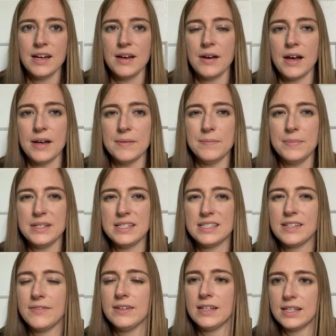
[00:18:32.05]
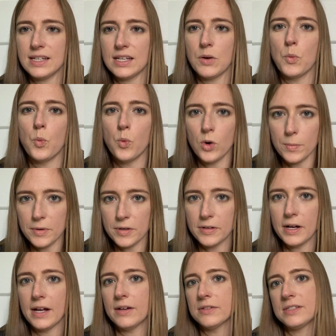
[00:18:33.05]
but it's definitely gonna get warmer
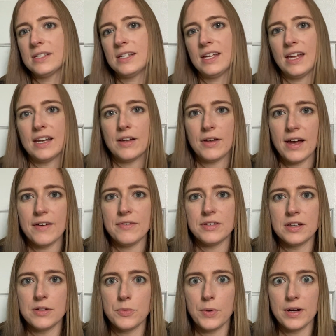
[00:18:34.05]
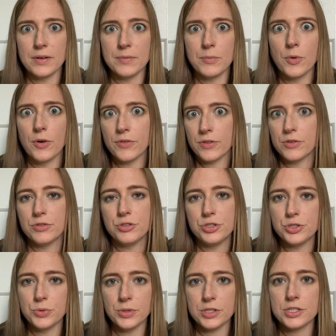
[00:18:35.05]
out, and I'll have to wear more of those
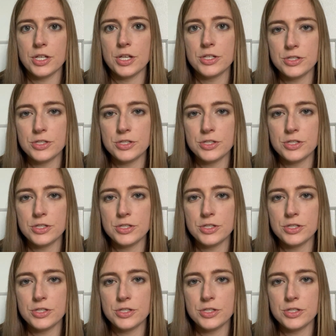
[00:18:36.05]
shorts